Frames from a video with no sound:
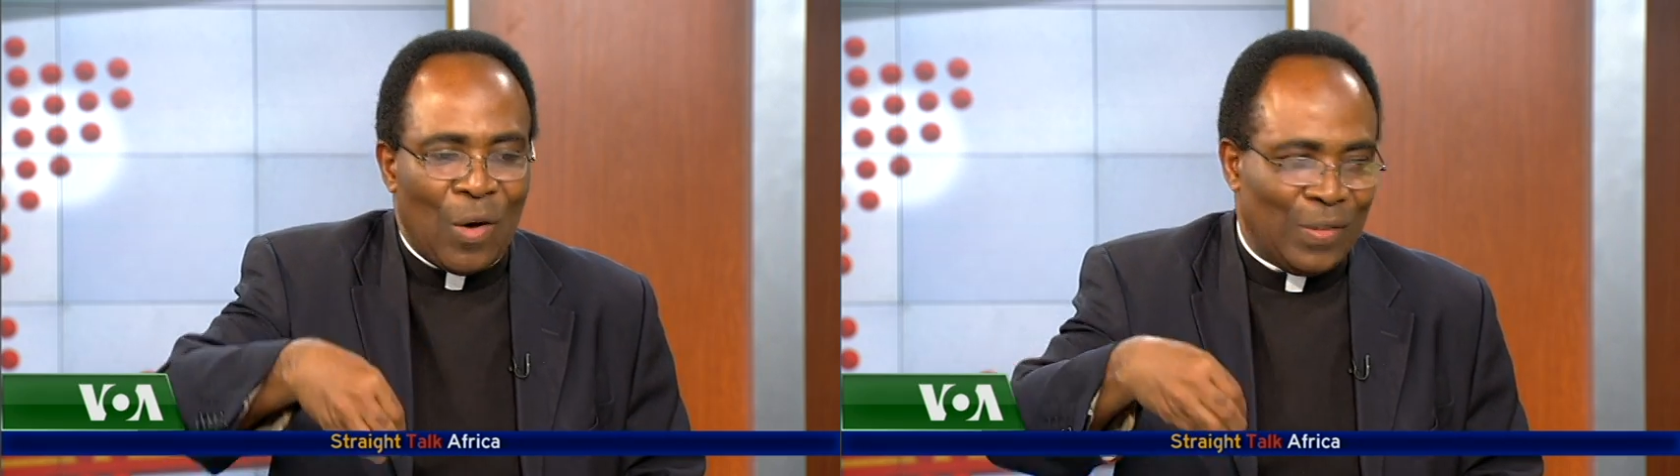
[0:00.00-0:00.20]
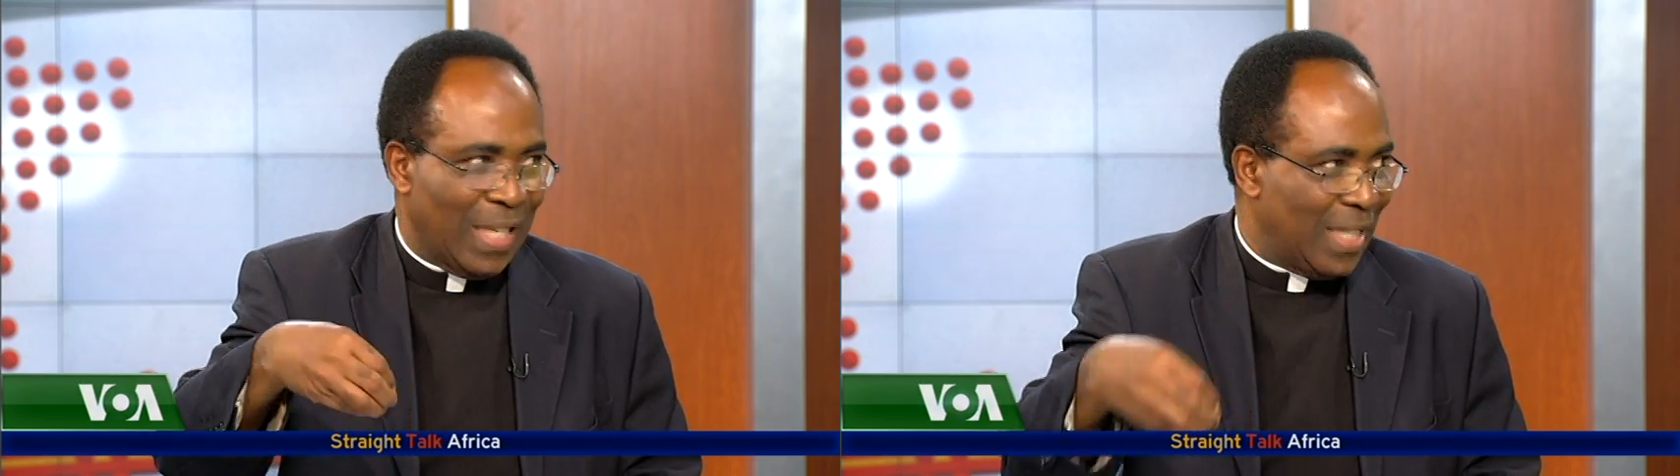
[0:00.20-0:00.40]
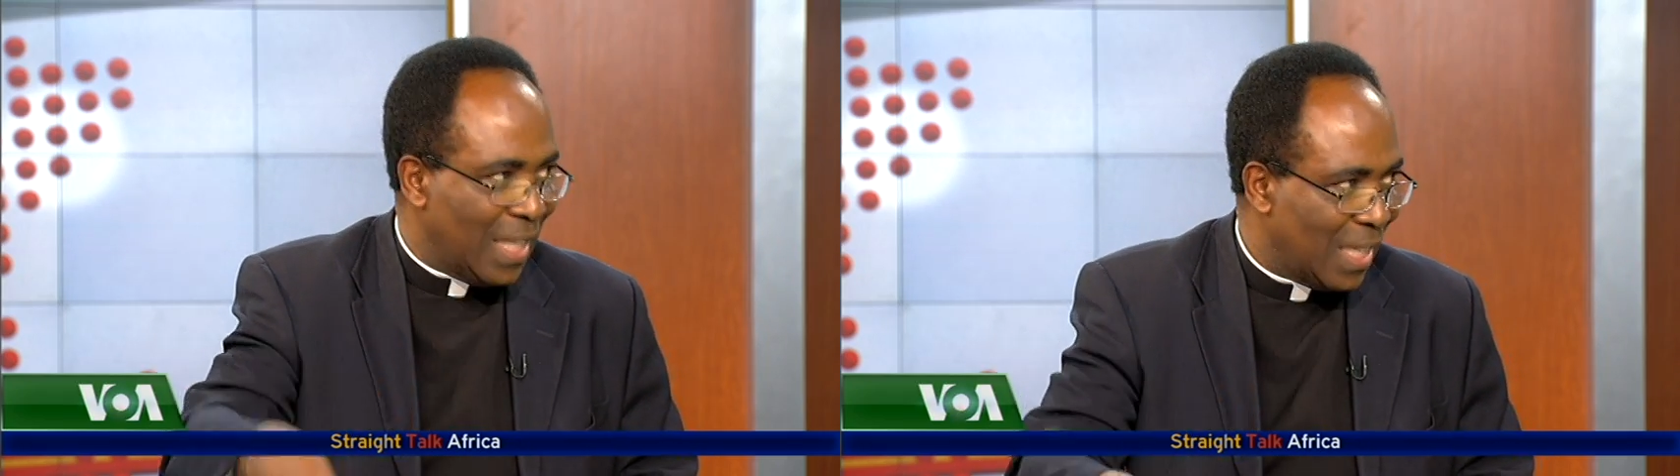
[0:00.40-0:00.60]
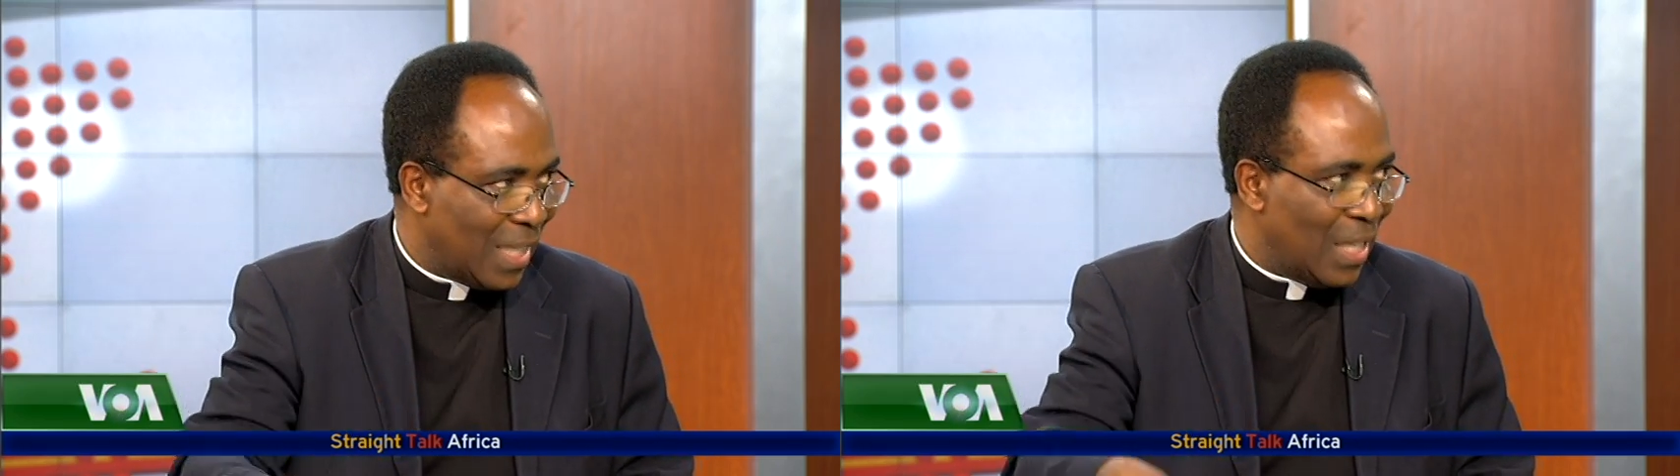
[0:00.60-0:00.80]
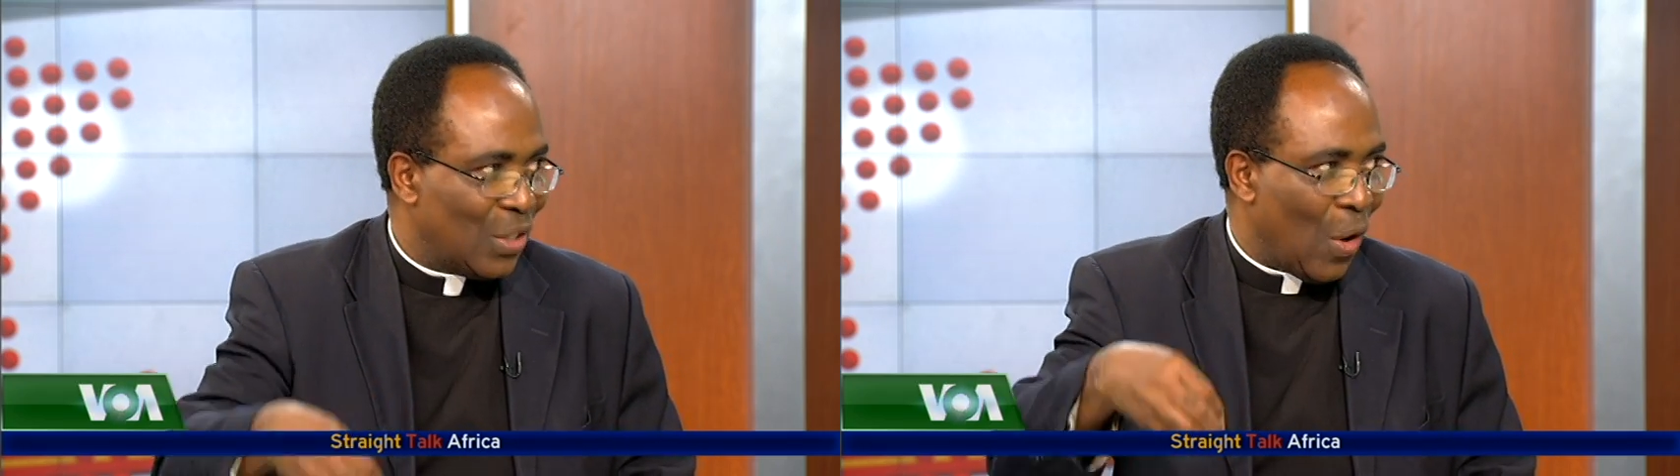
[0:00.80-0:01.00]
of the
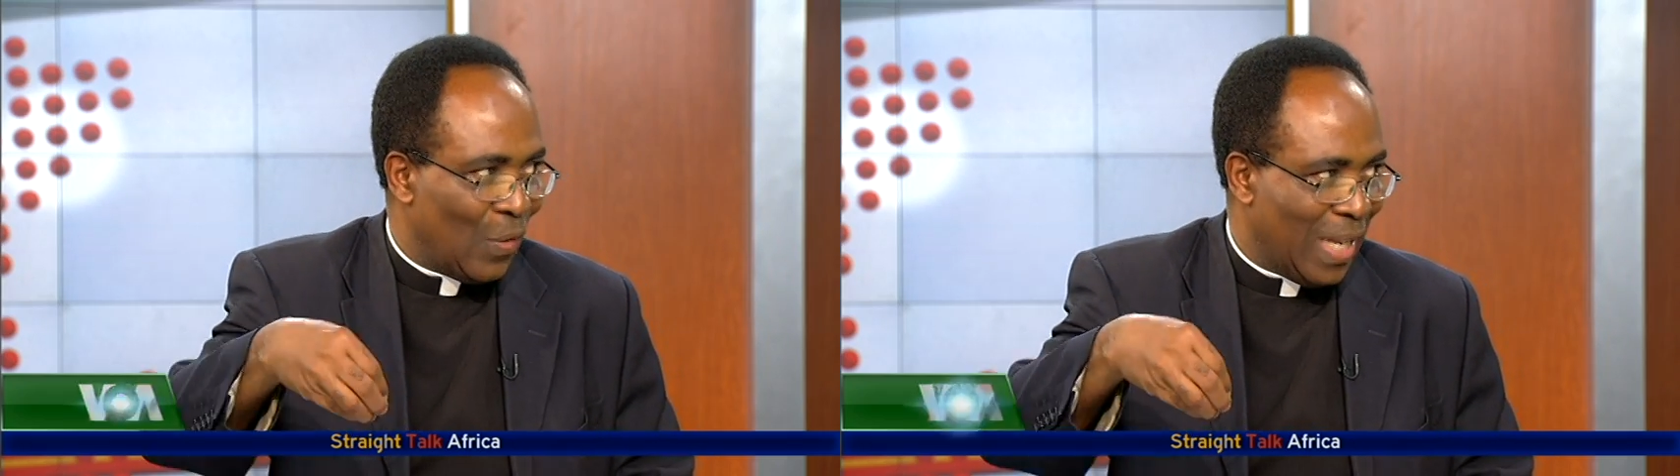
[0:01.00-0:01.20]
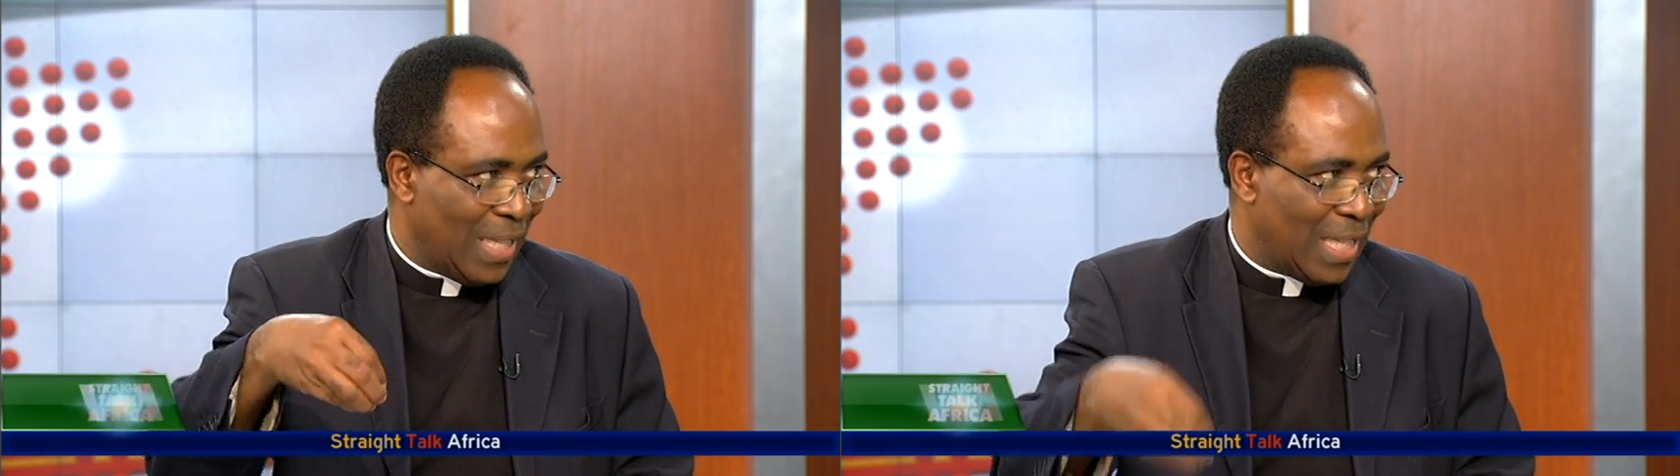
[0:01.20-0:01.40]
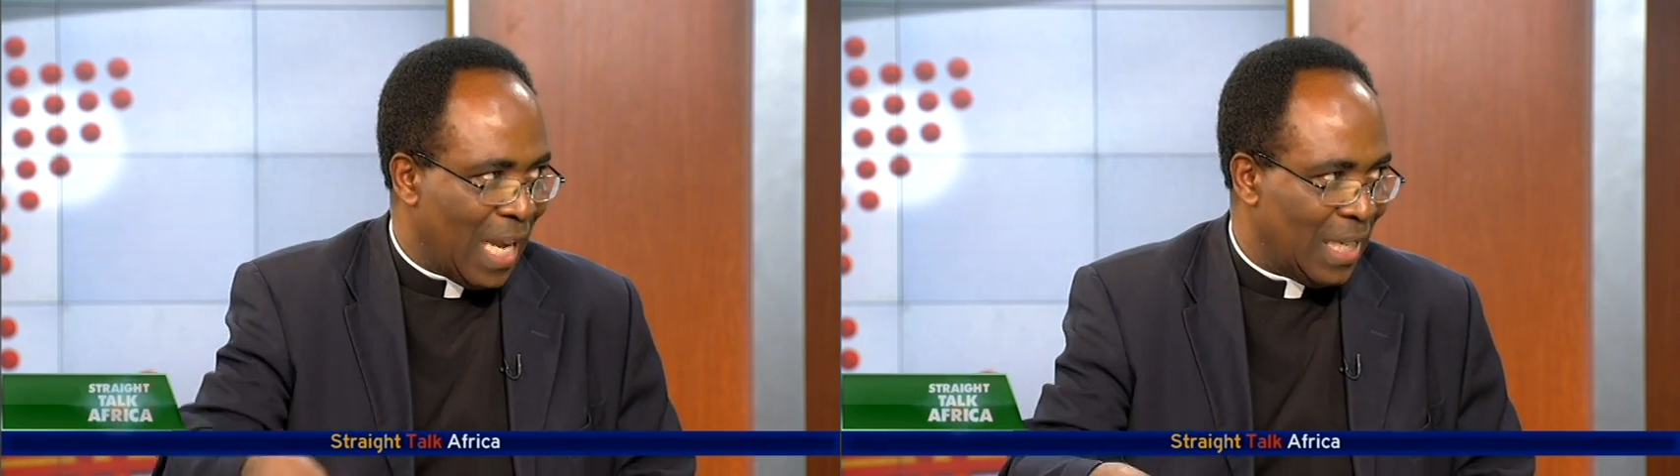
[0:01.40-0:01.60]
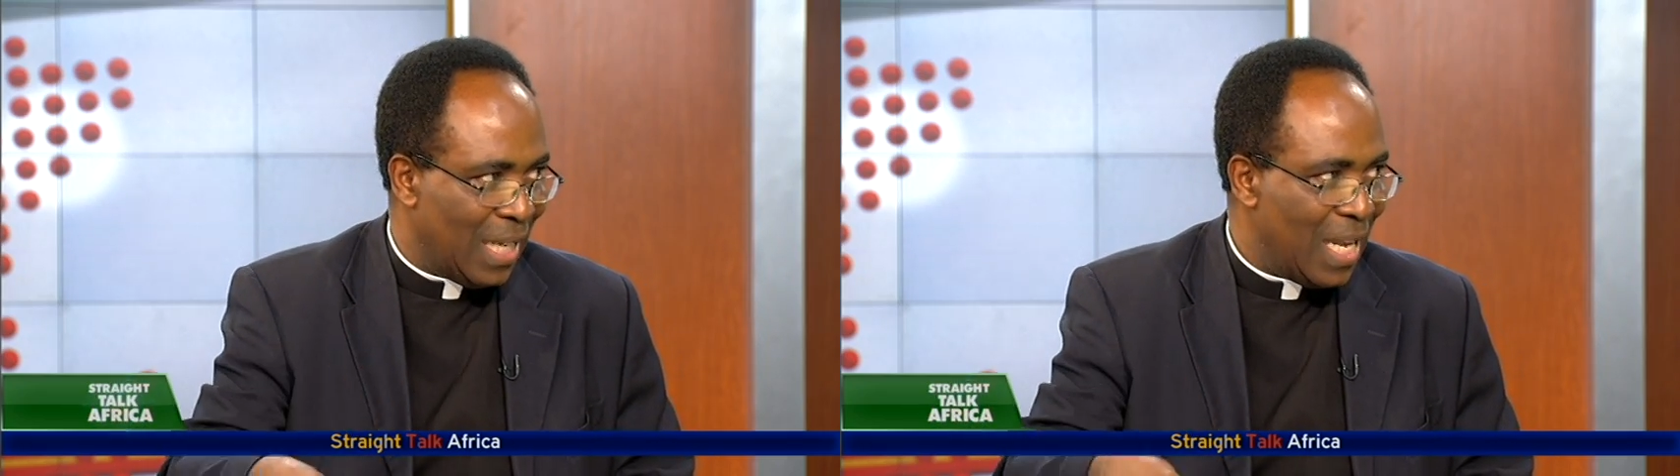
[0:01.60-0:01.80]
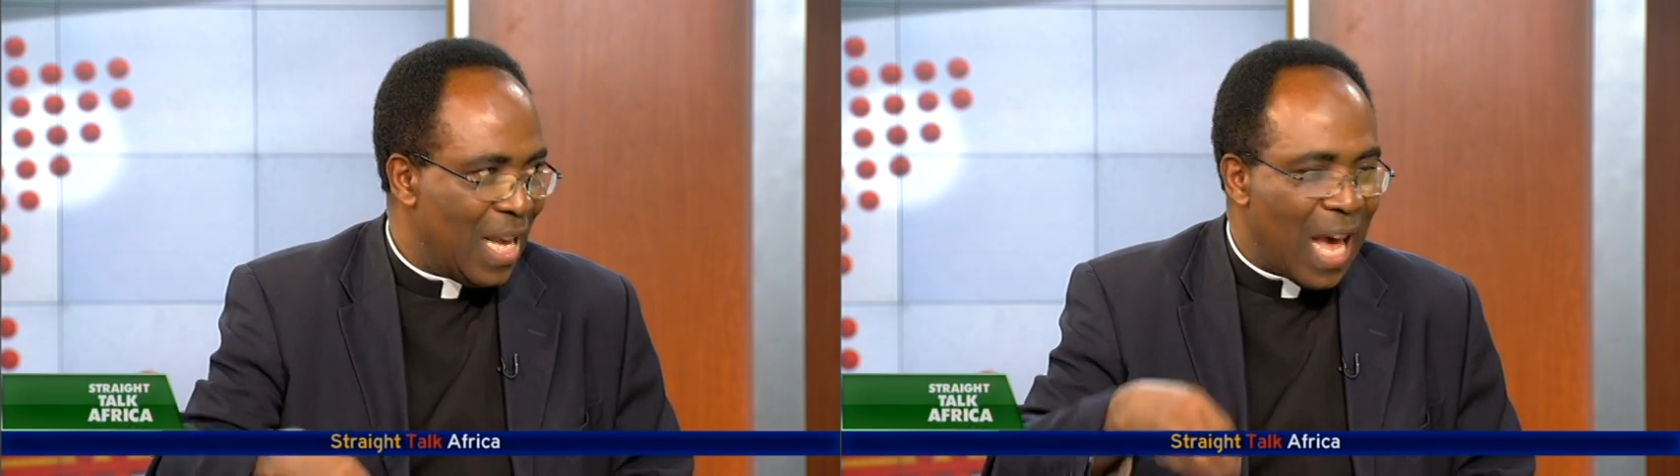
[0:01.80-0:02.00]
citizens of the state,